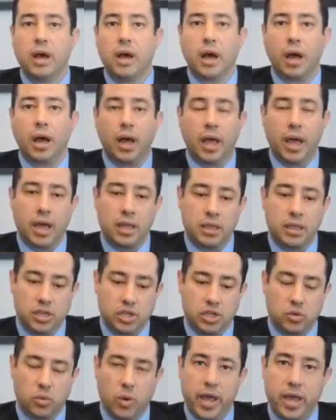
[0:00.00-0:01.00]
and
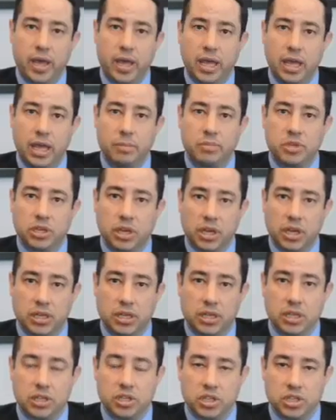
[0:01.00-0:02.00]
this way it keeps the
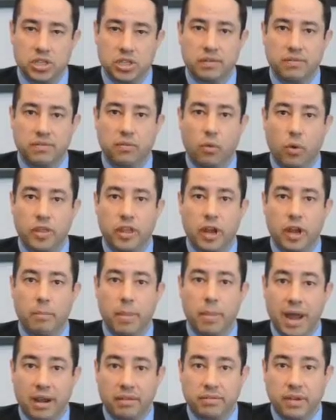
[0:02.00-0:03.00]
contingency for their
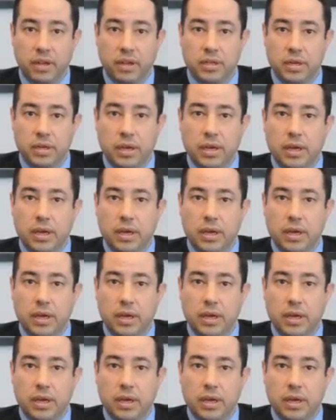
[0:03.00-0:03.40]
benefit.